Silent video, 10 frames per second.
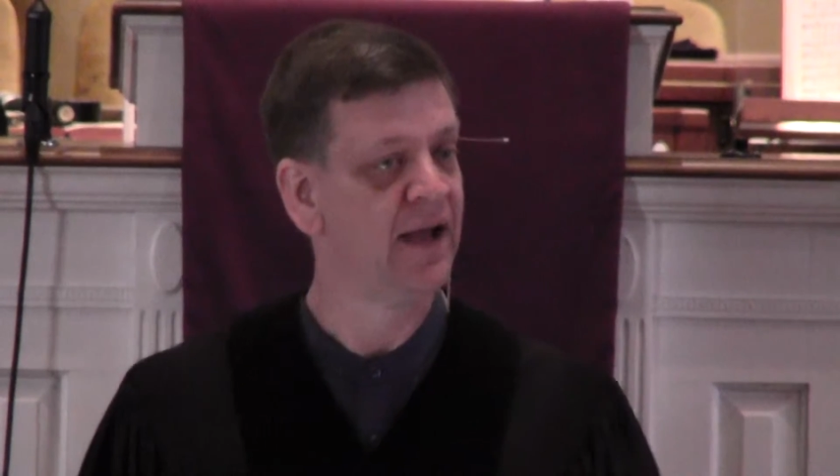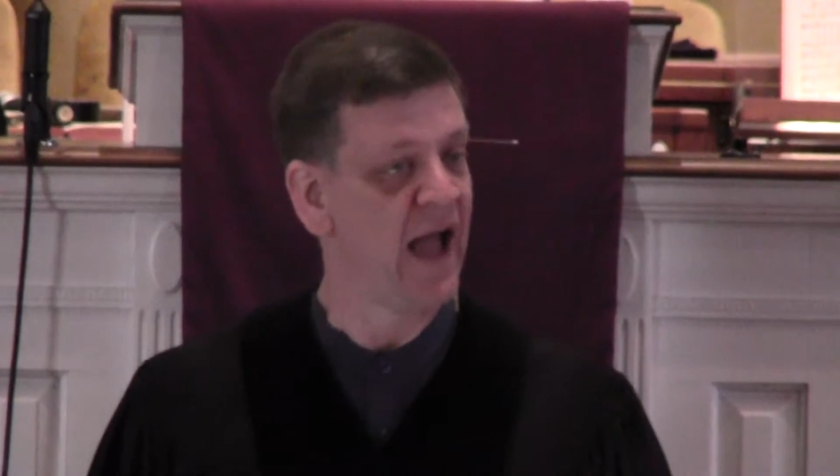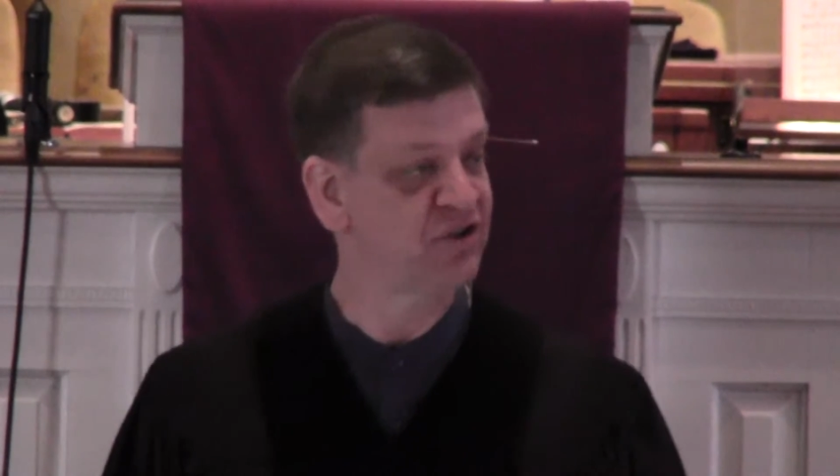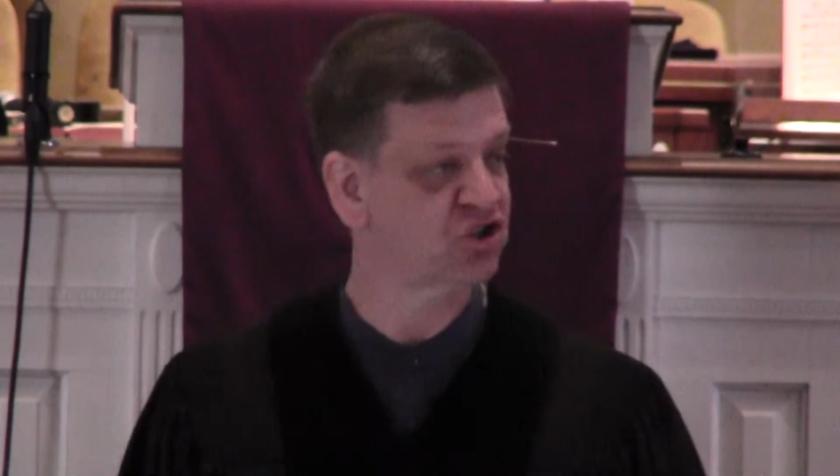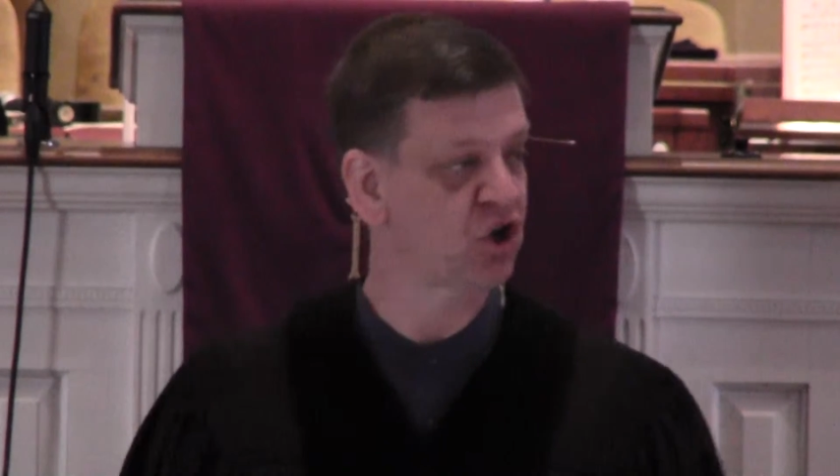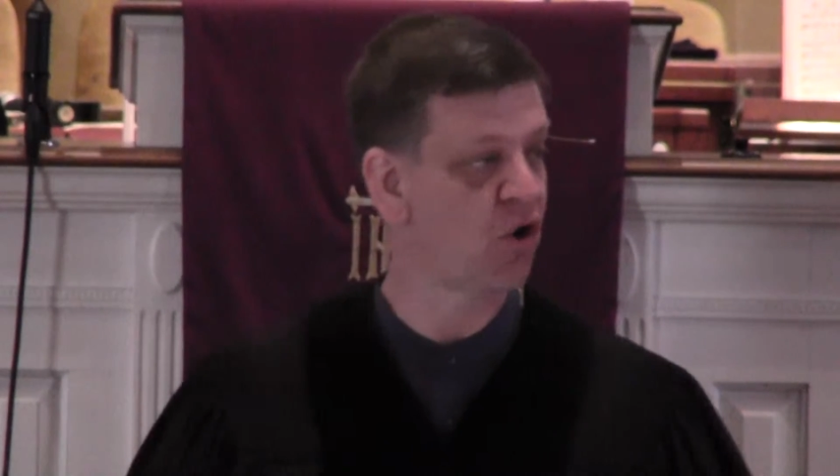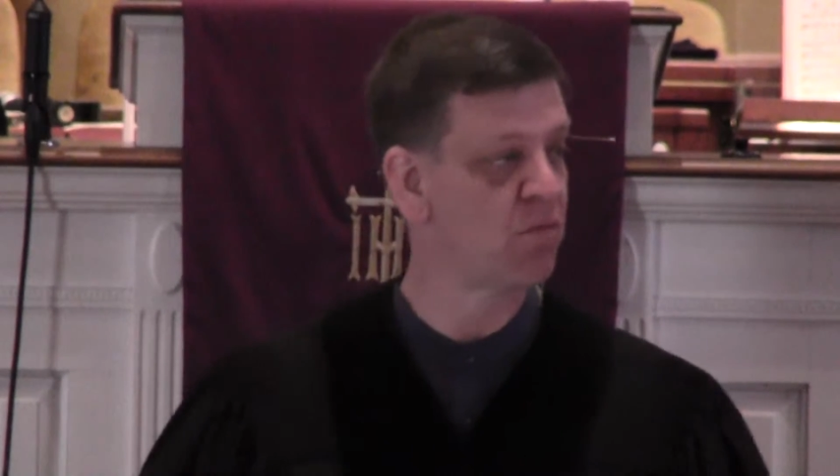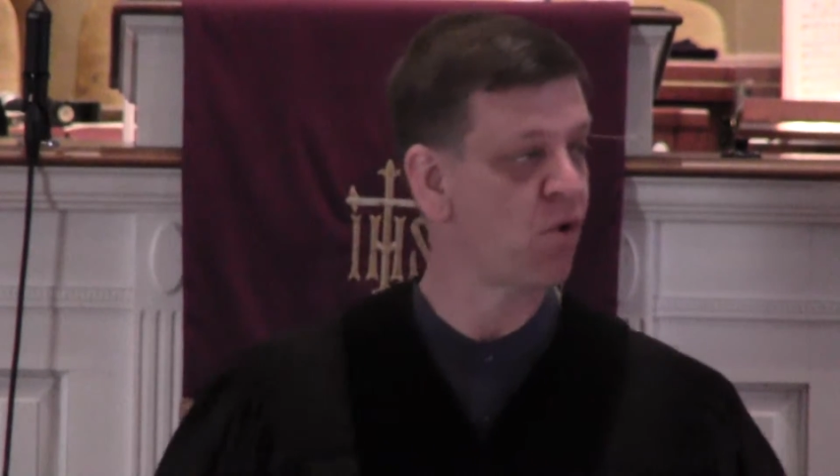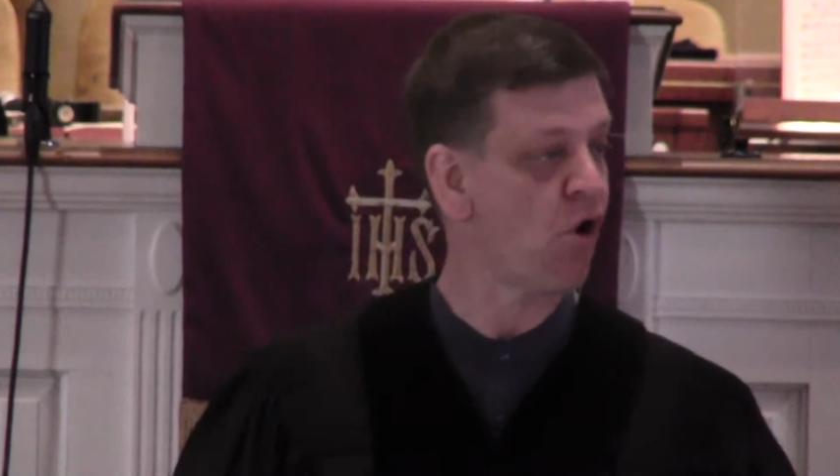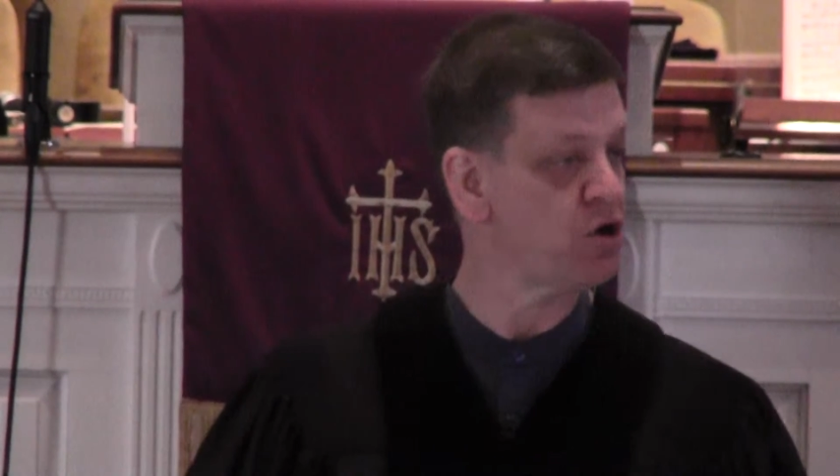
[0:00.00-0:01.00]
And
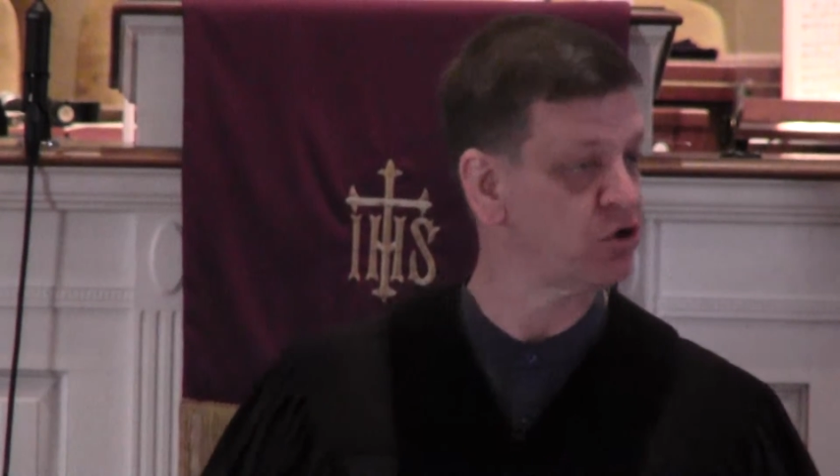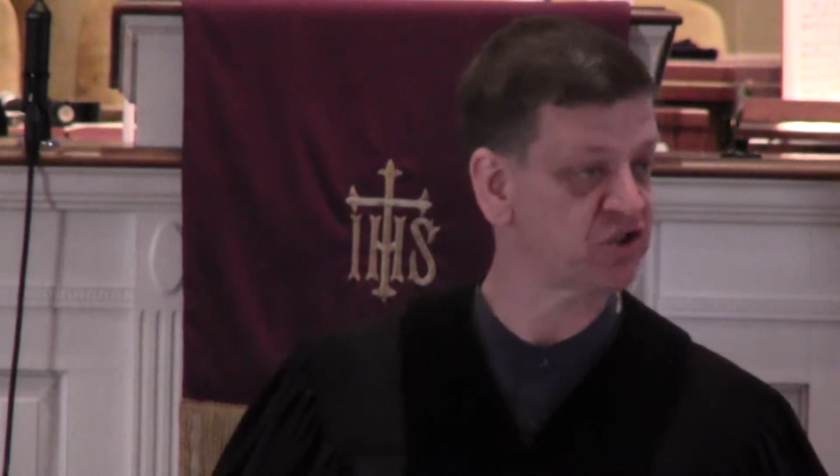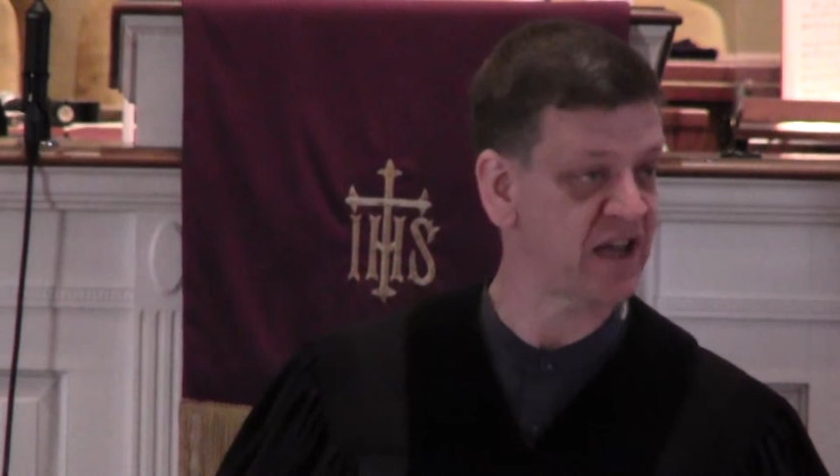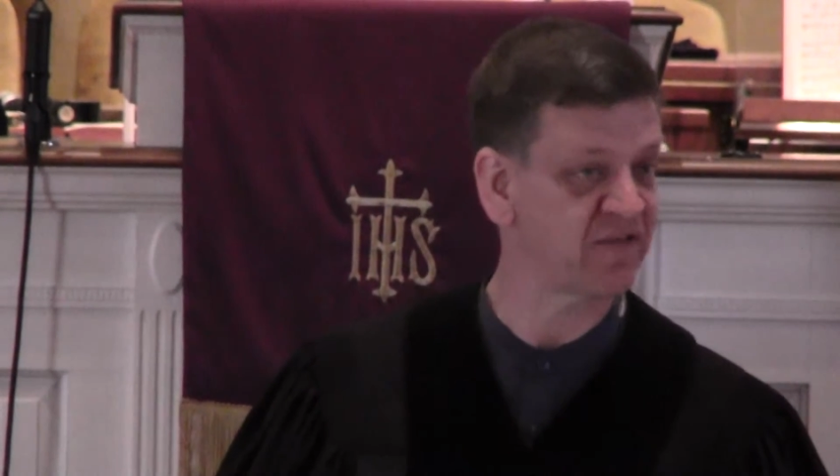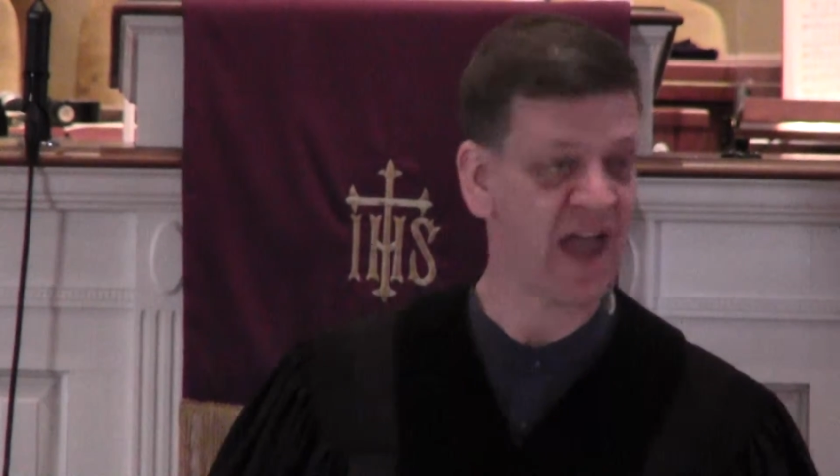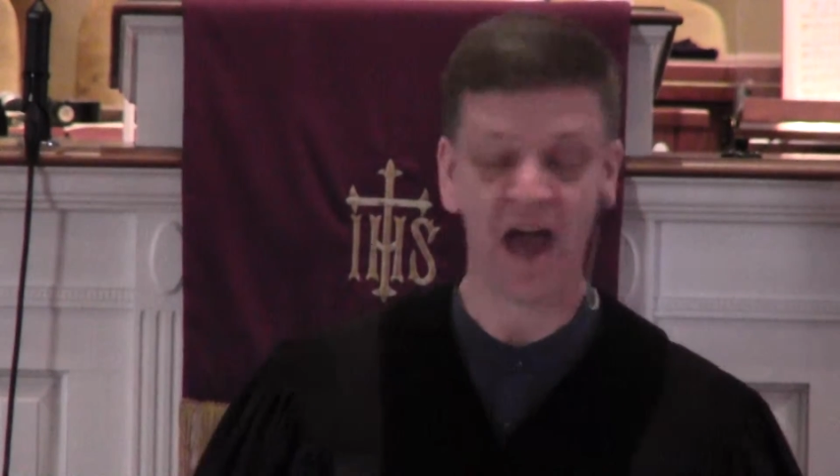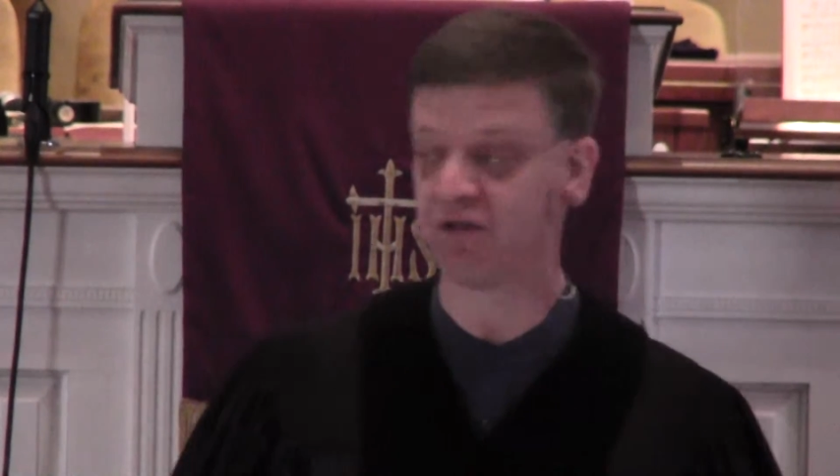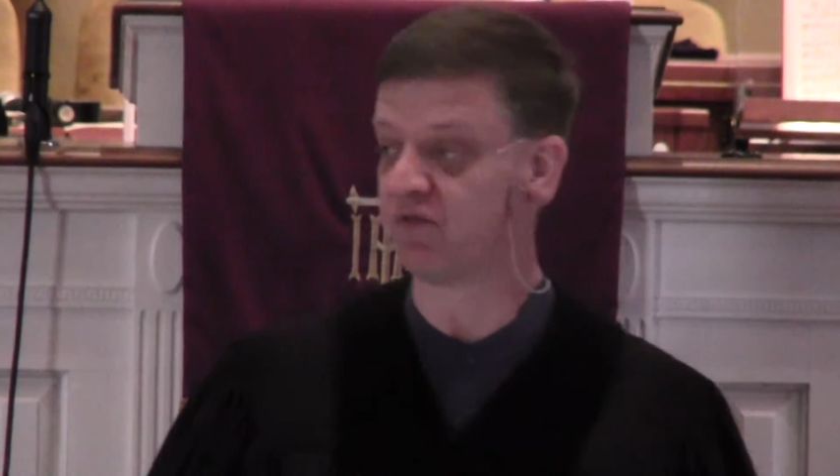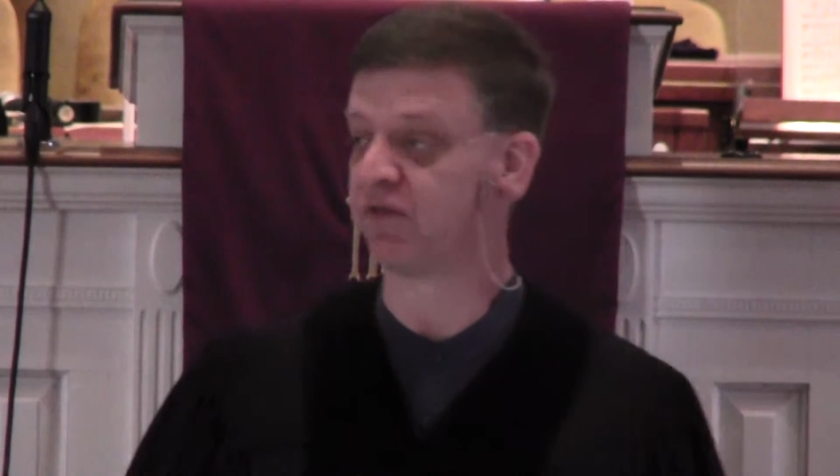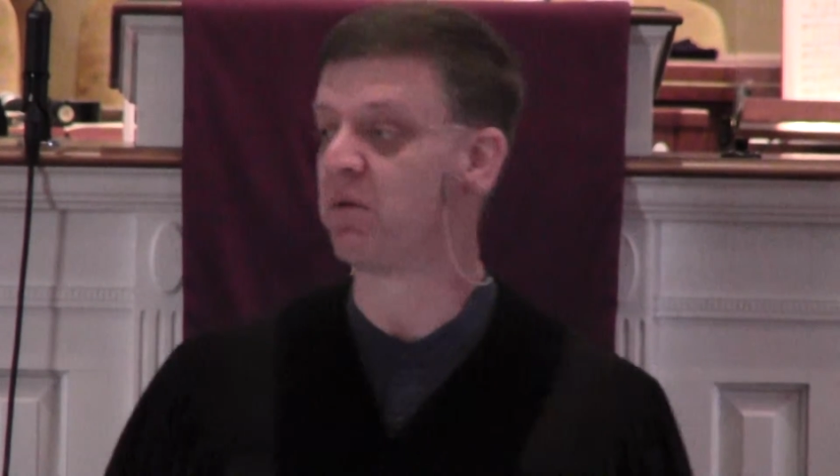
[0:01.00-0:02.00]
so mourners have gathered